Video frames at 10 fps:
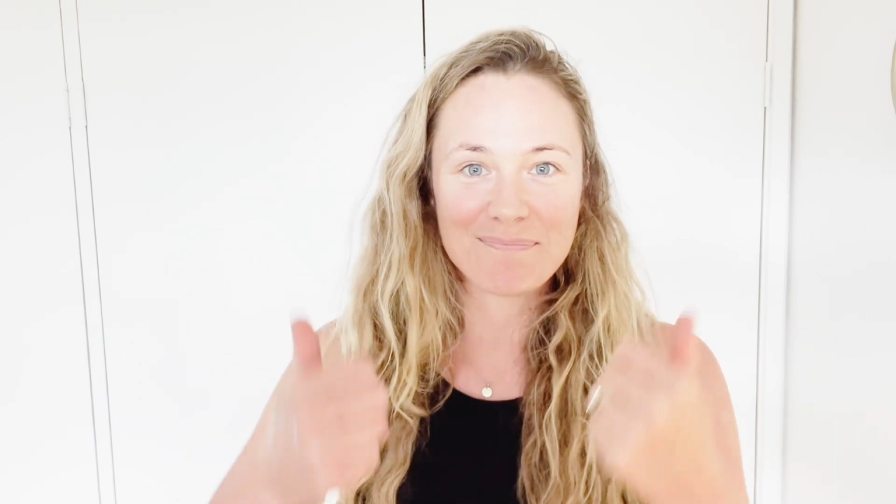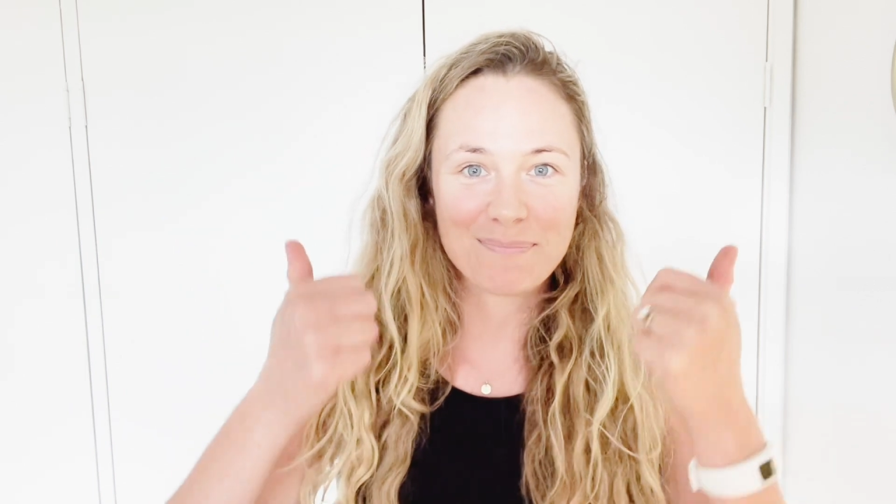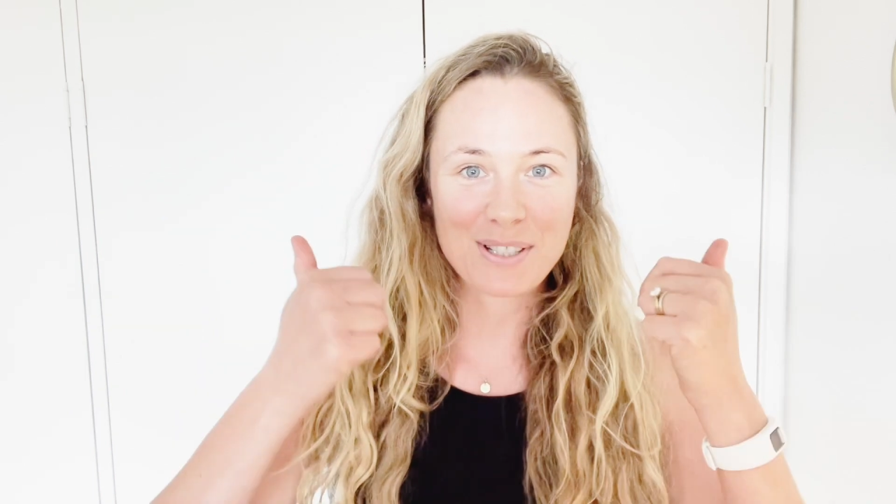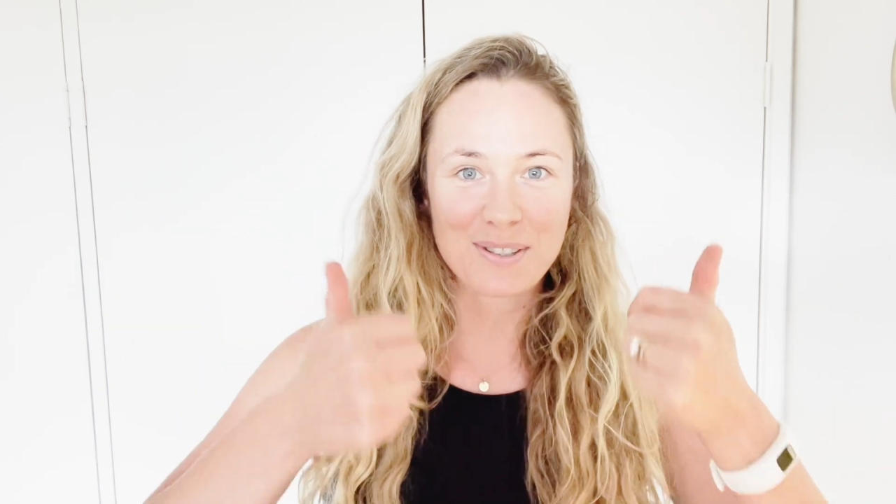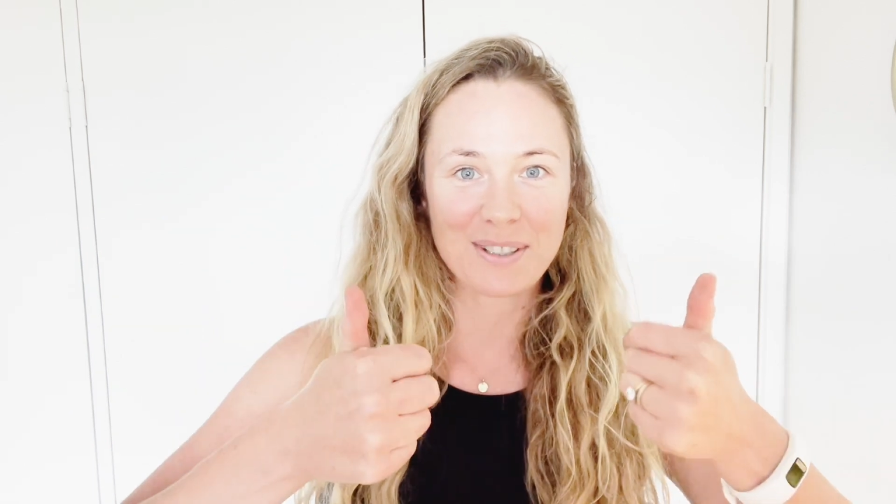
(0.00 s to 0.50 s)
be
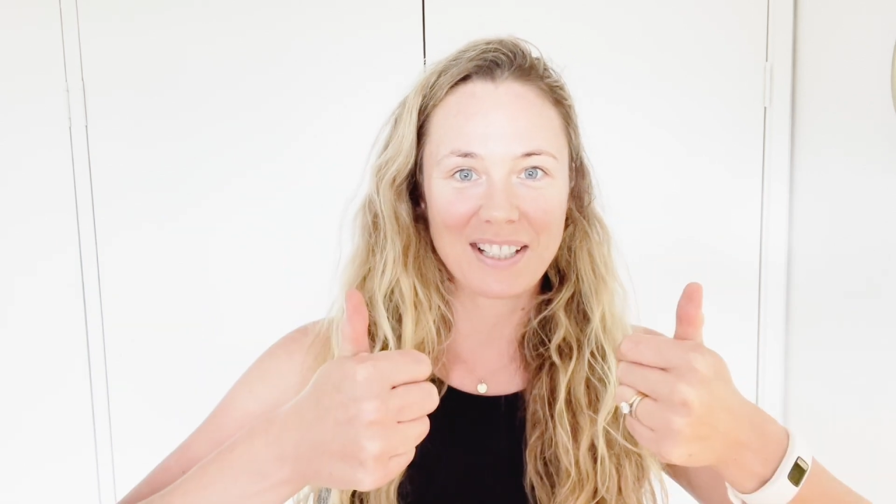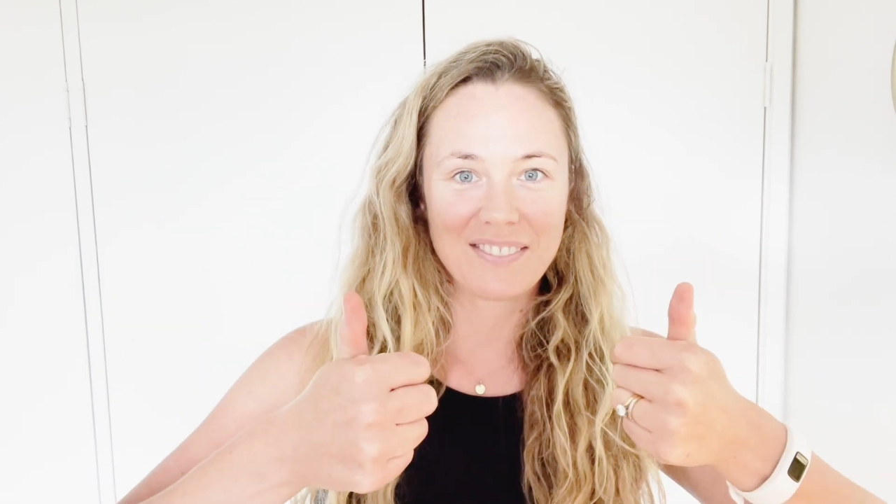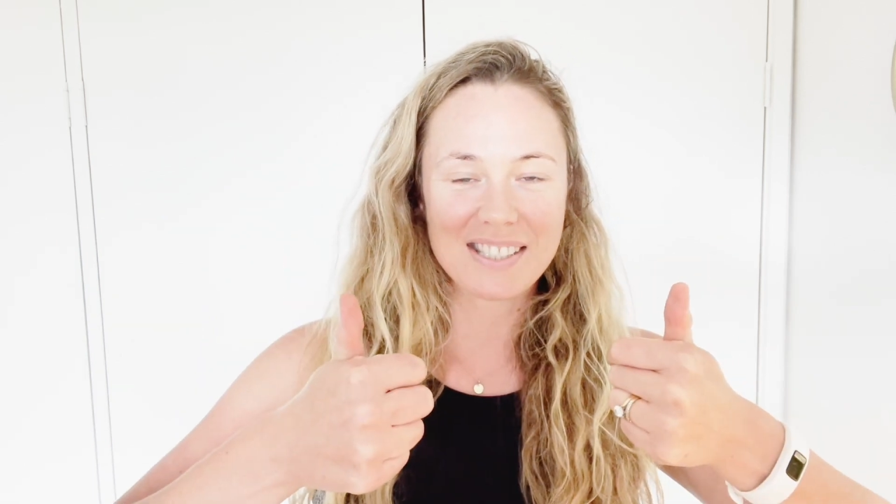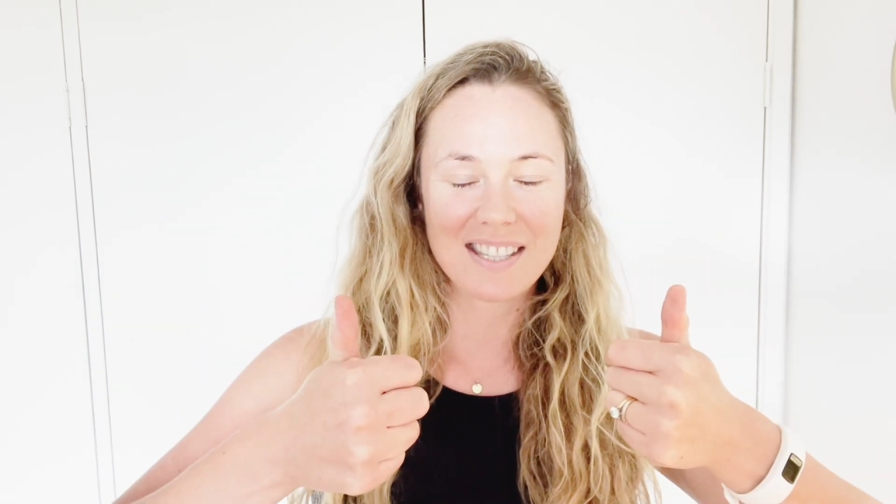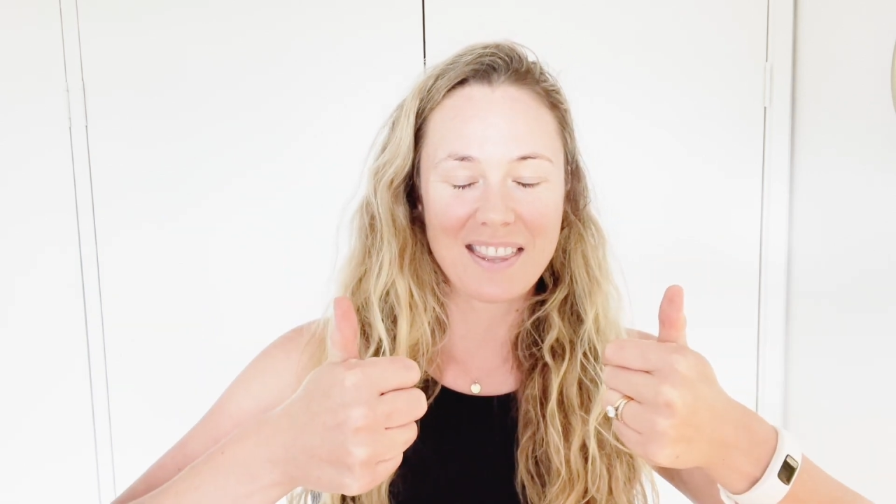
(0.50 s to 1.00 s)
sure to give
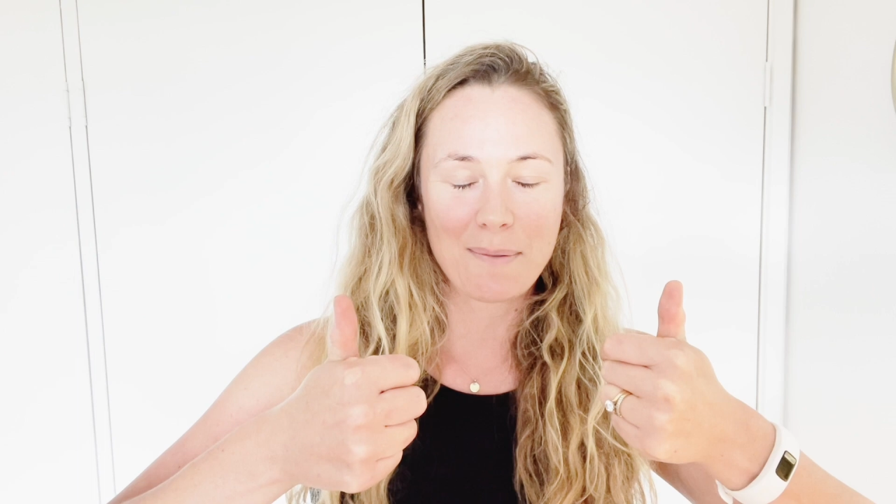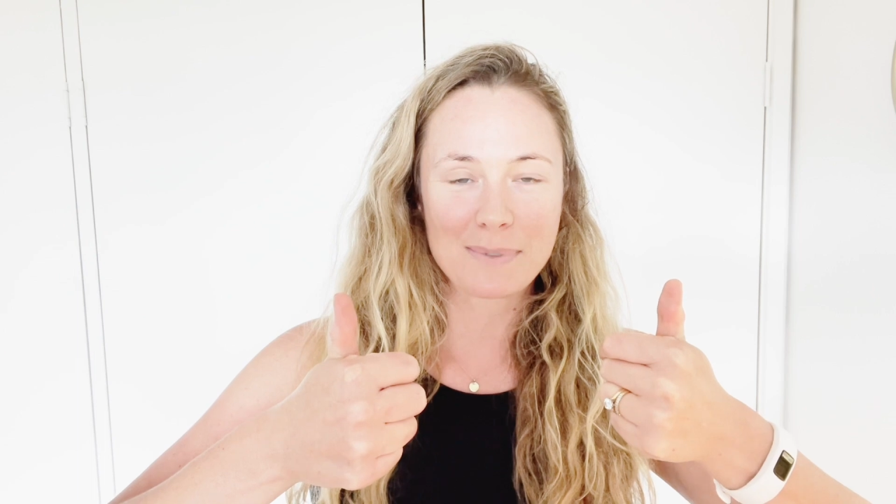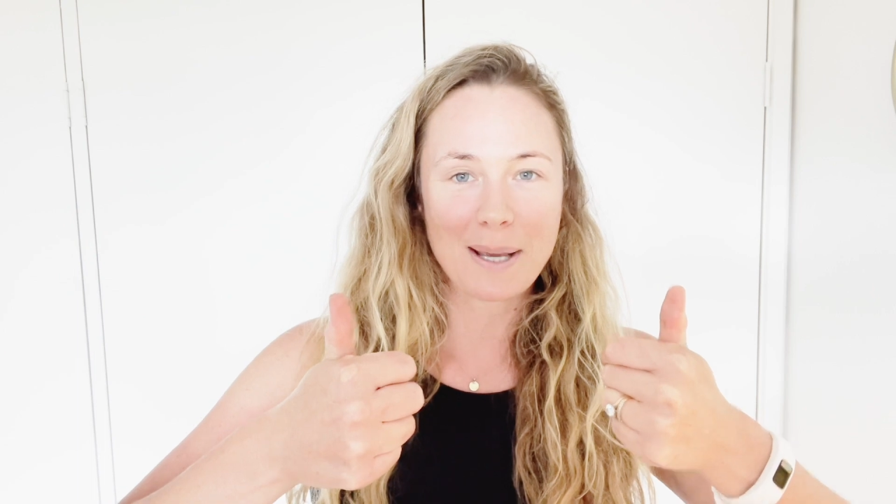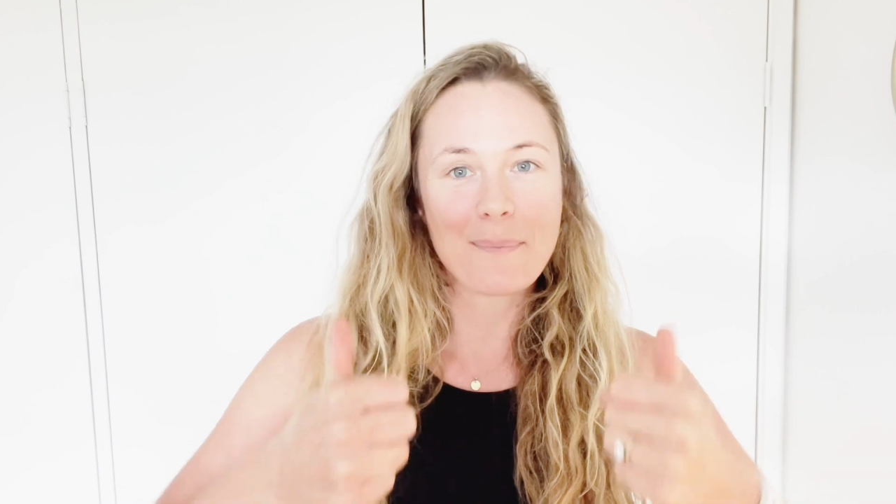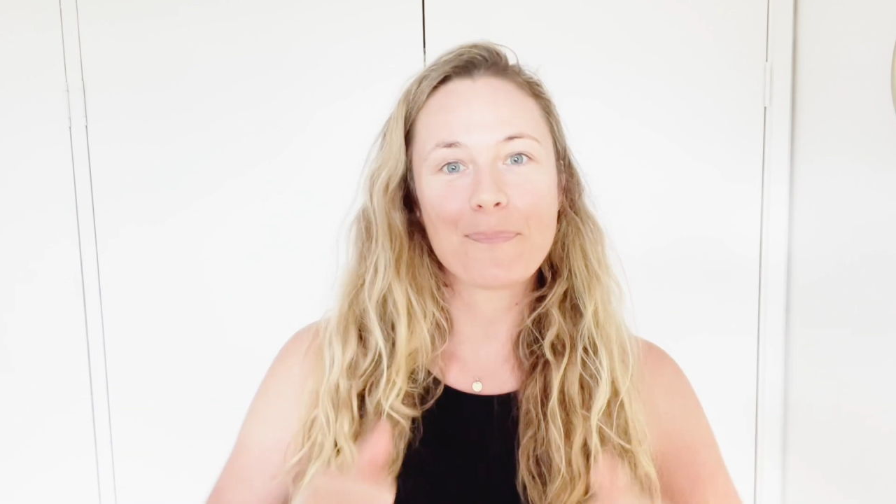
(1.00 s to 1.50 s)
us a thumbs
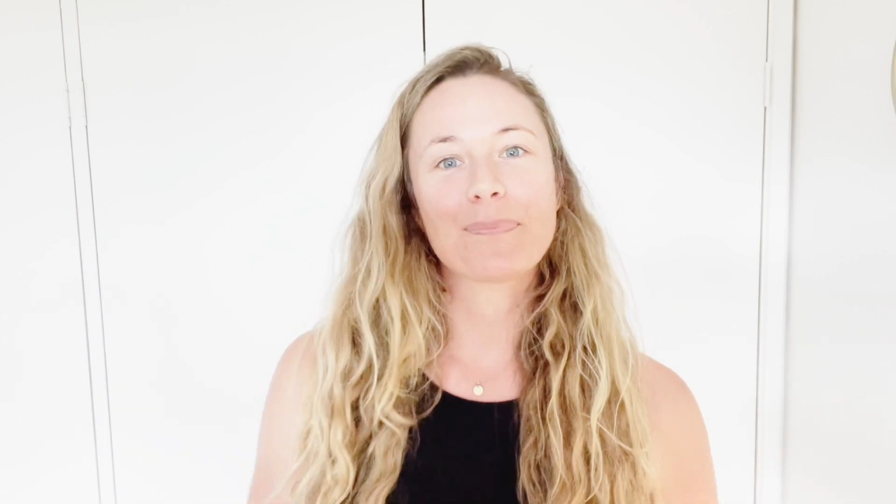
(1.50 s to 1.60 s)
up